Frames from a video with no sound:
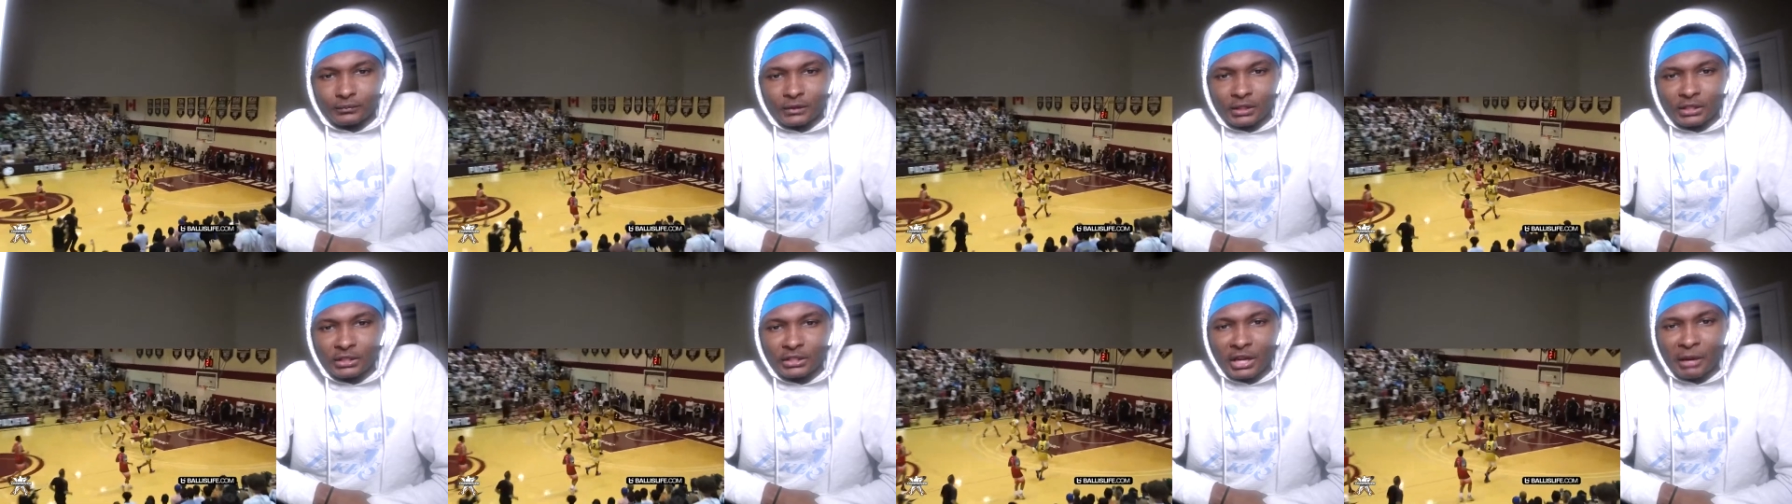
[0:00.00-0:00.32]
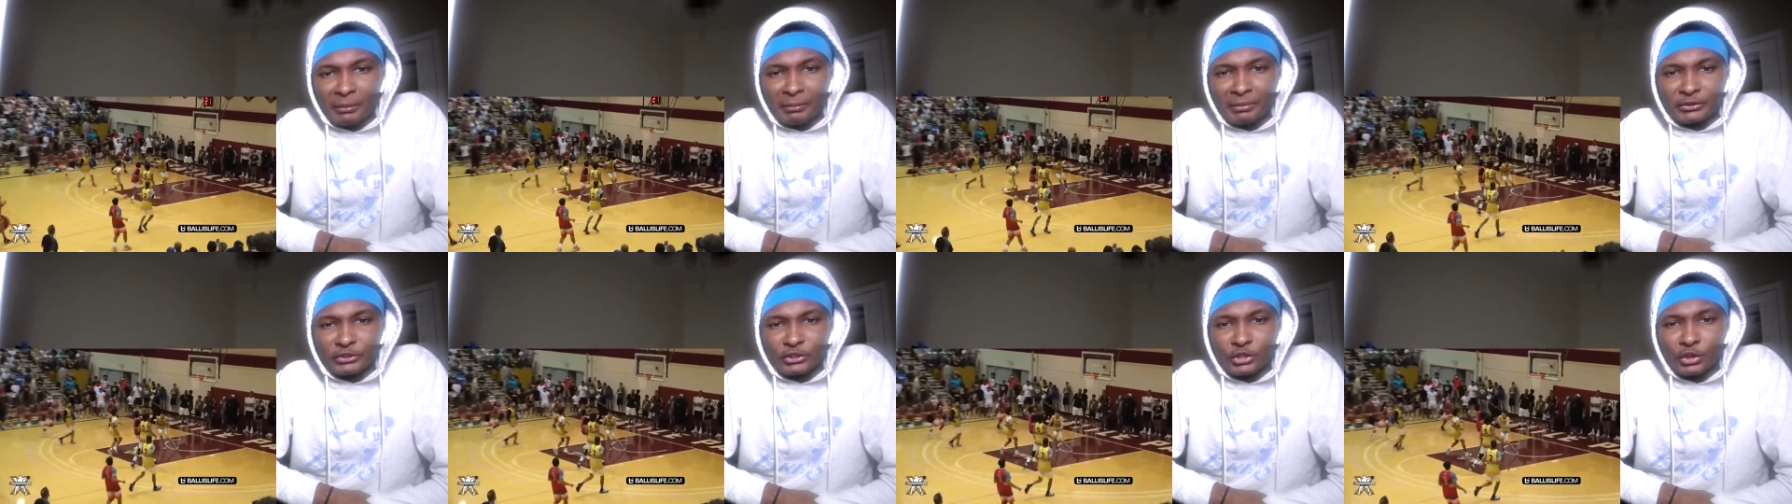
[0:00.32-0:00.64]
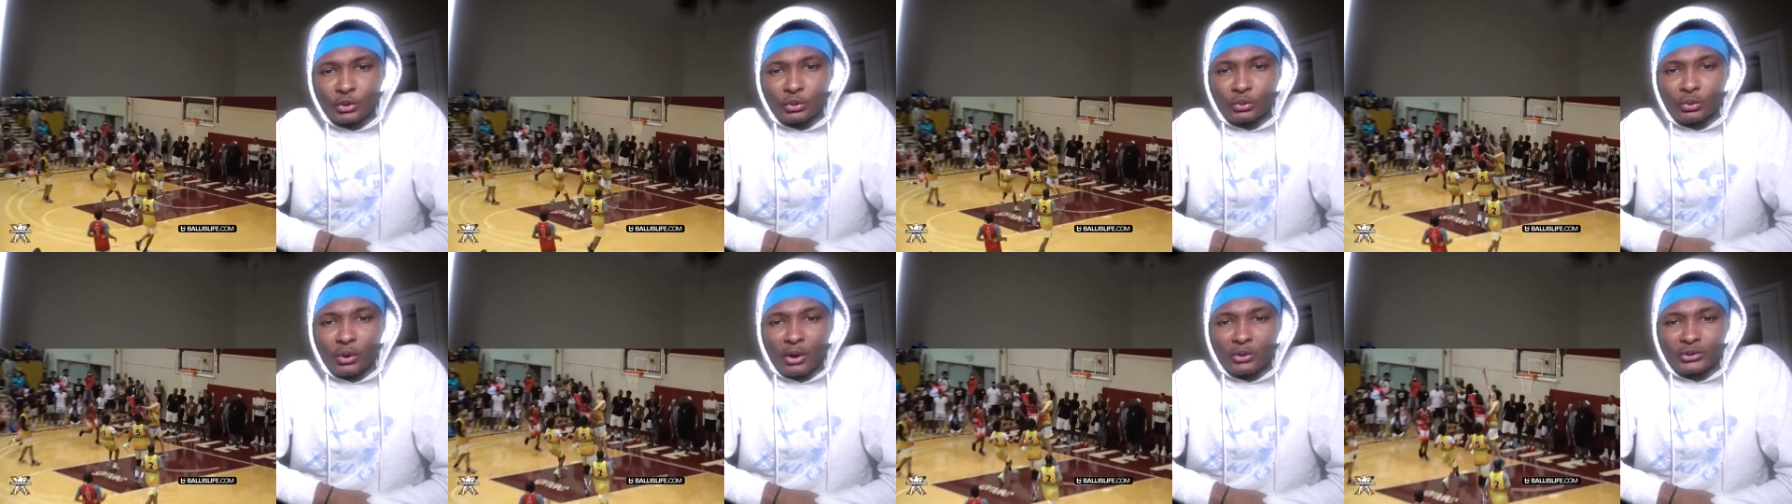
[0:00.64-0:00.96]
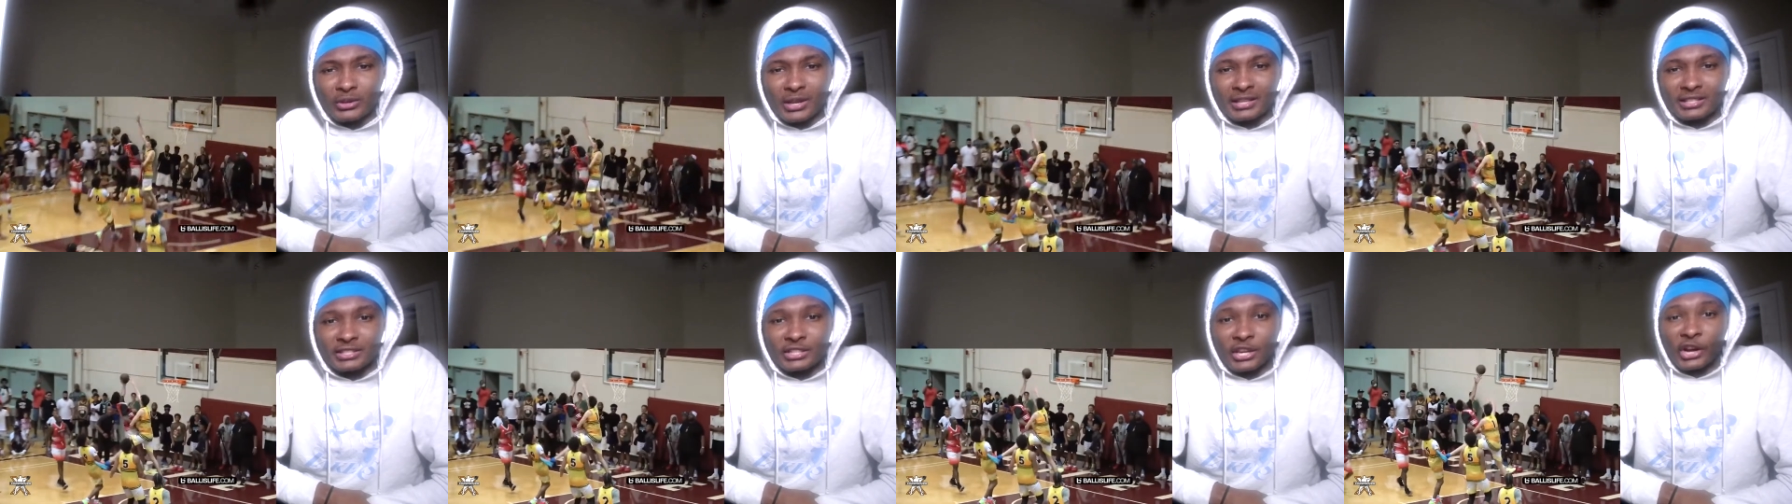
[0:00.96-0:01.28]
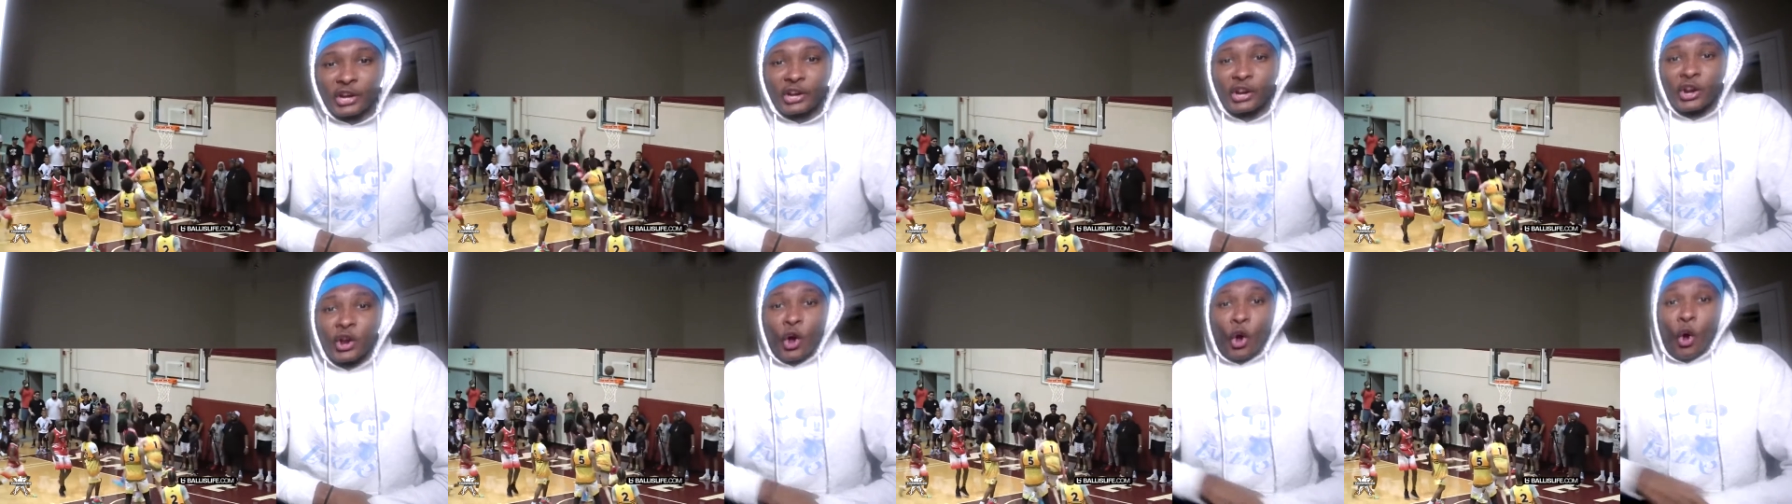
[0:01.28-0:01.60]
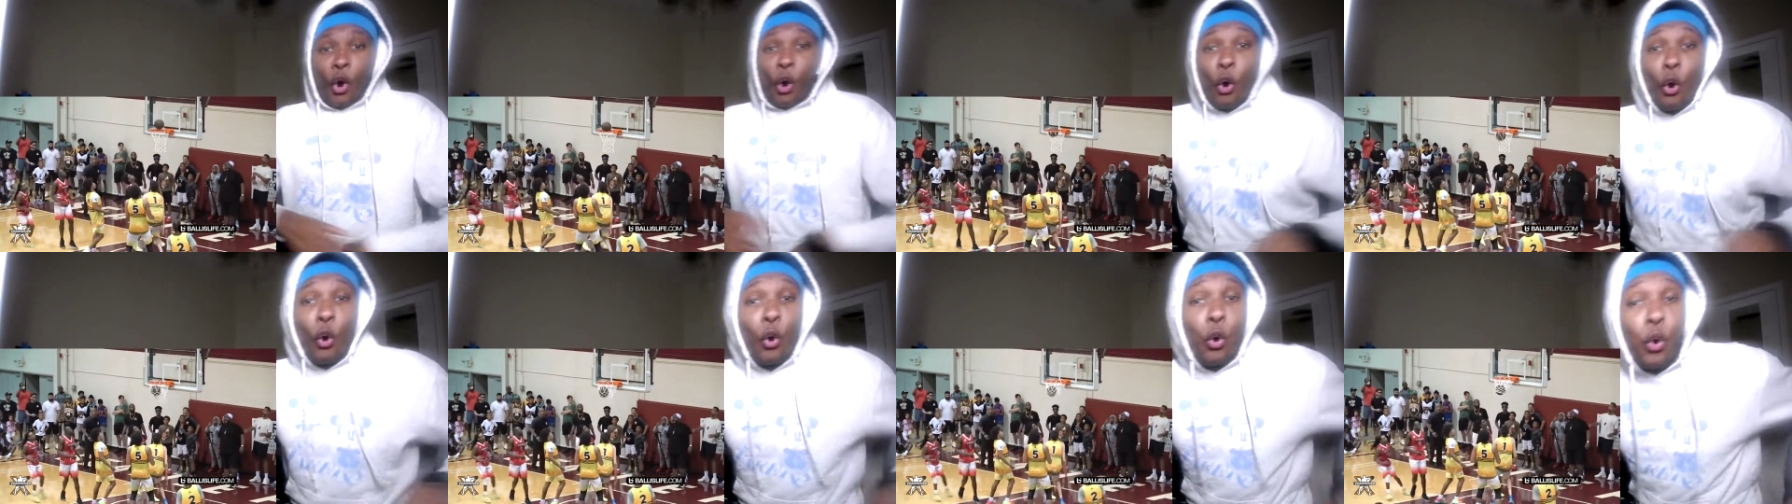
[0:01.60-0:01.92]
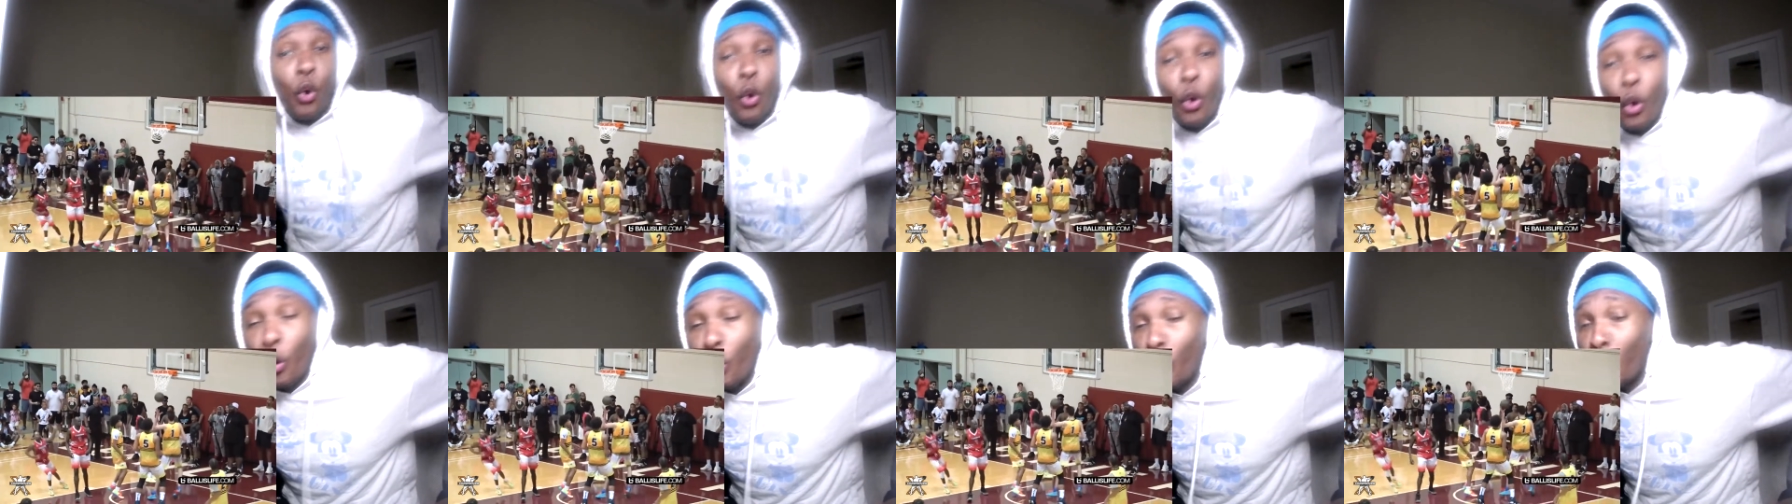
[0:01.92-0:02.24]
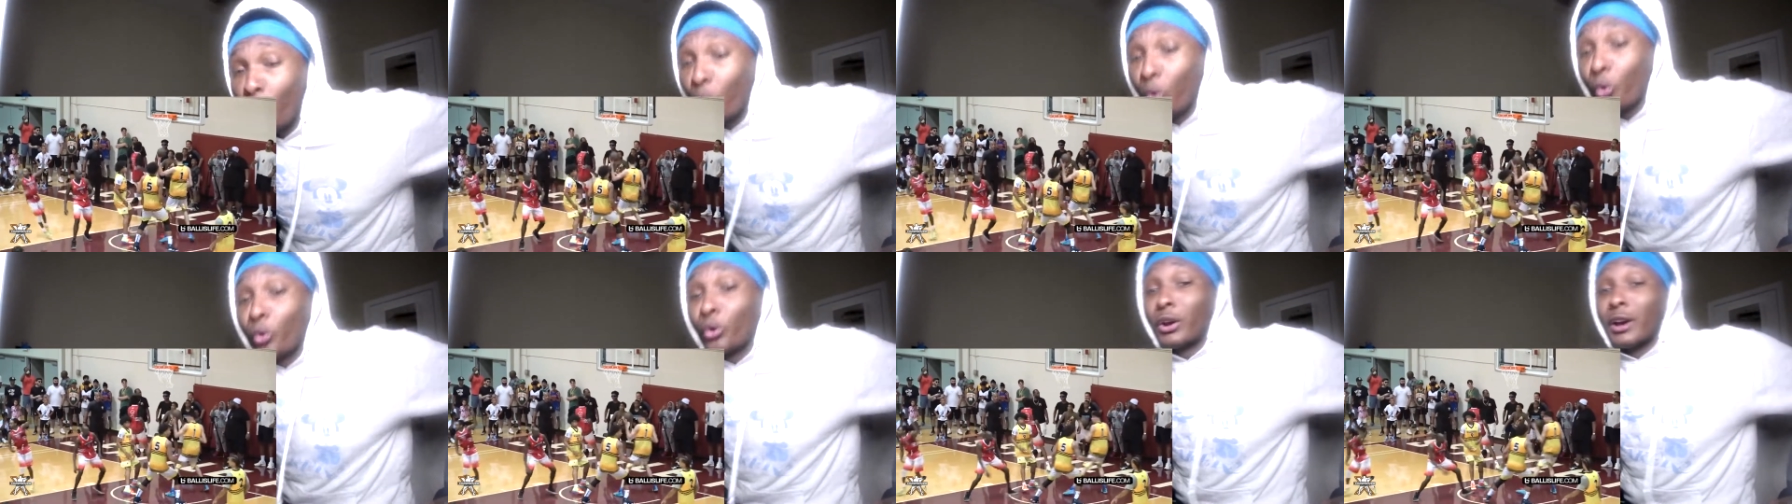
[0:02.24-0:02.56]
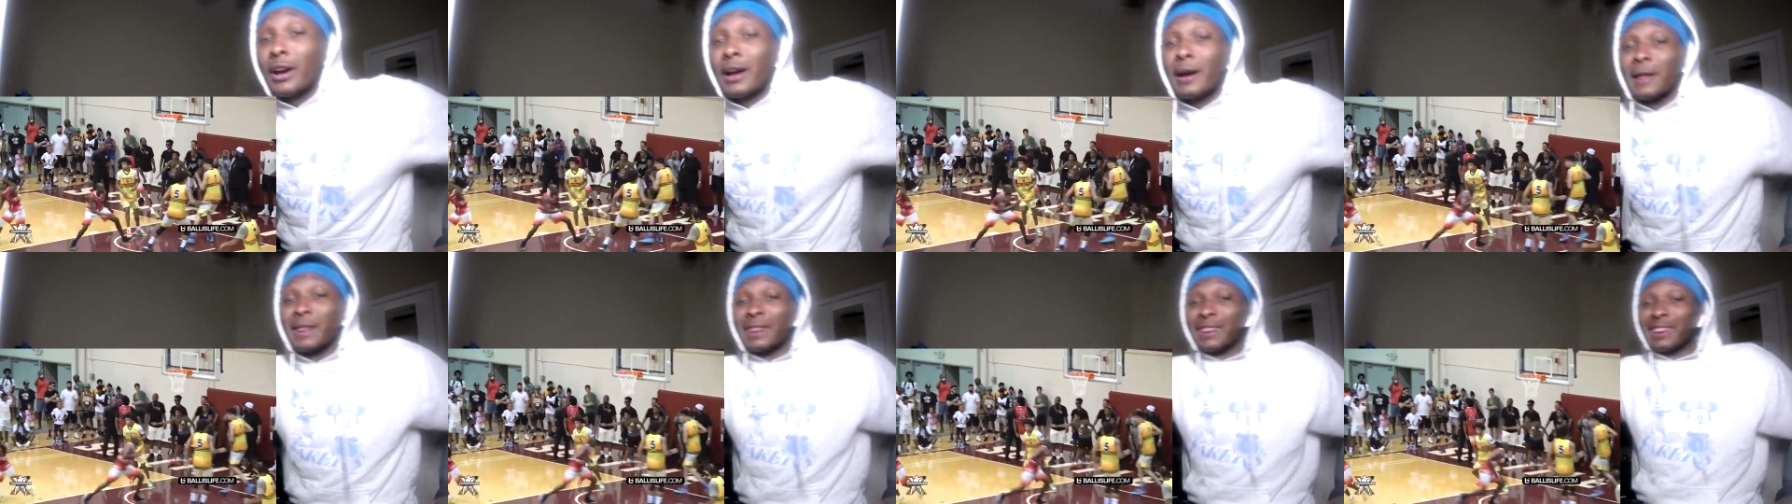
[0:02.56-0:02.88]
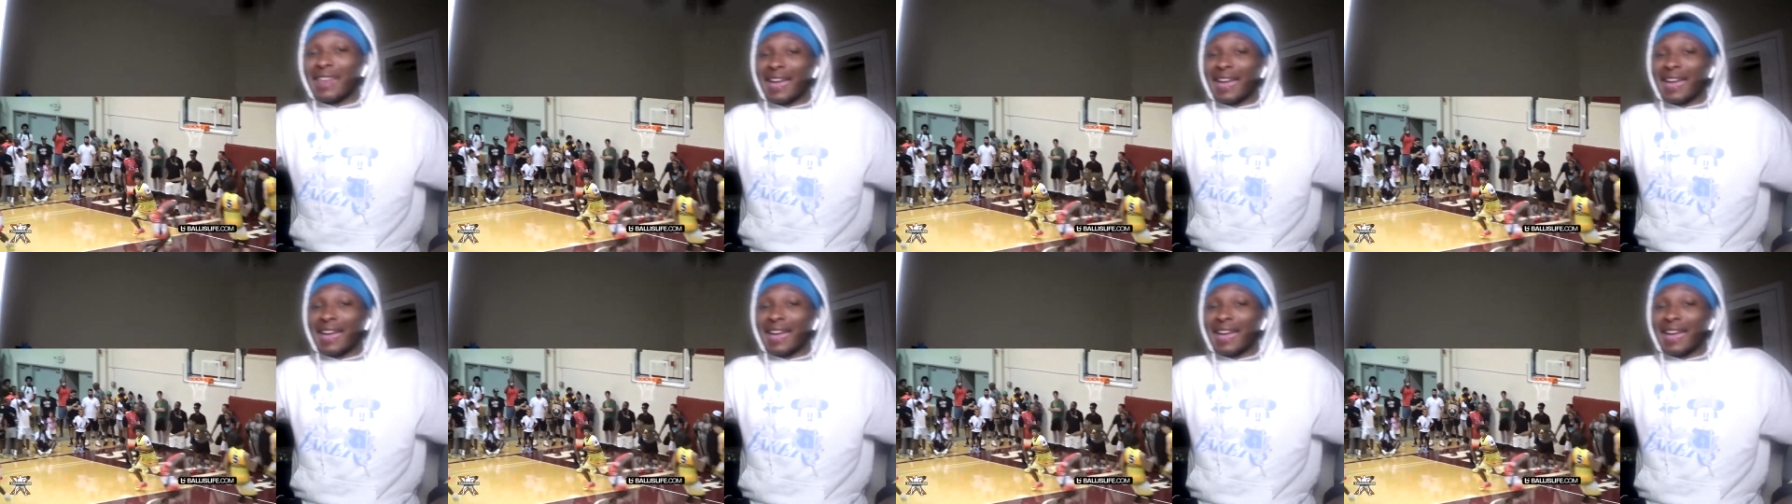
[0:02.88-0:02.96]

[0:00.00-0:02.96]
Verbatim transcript: number two. Oh, yes, sir. good